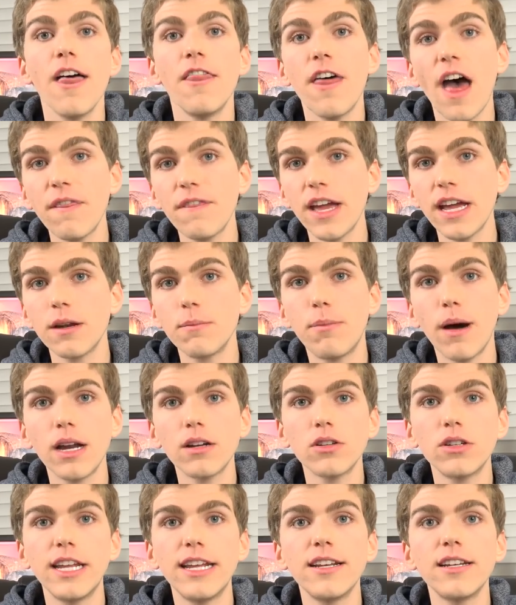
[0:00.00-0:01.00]
that they had
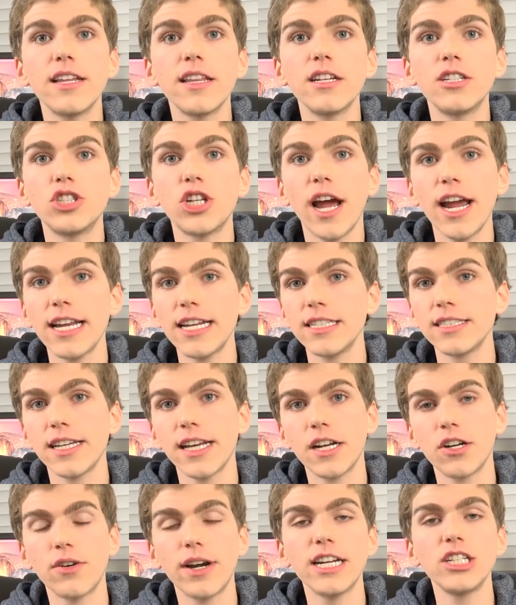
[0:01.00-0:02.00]
bundled into the Chinese
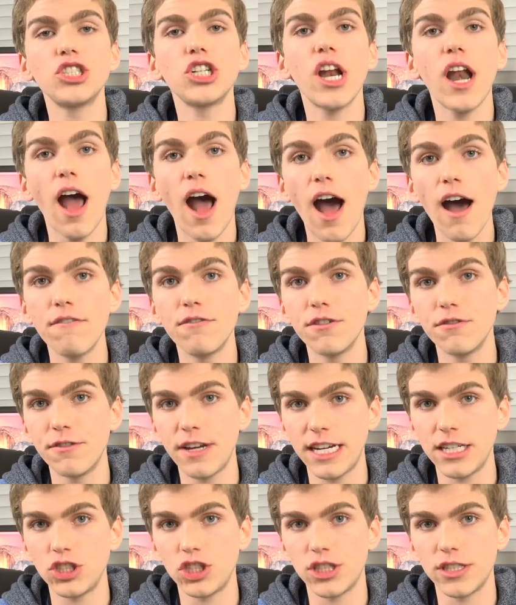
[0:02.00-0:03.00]
iteration of
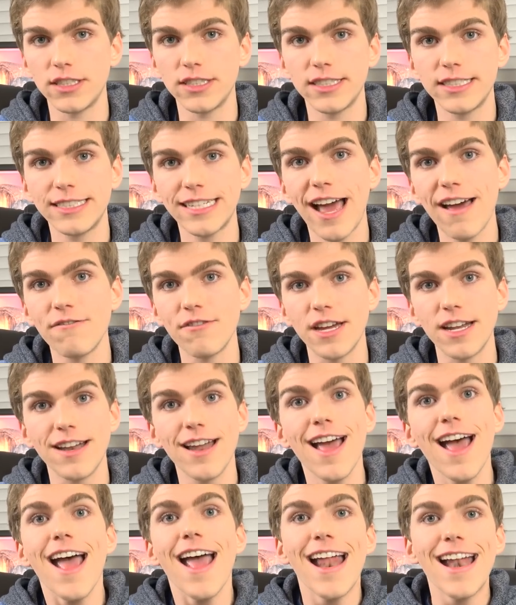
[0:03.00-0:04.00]
Evasi0n 7.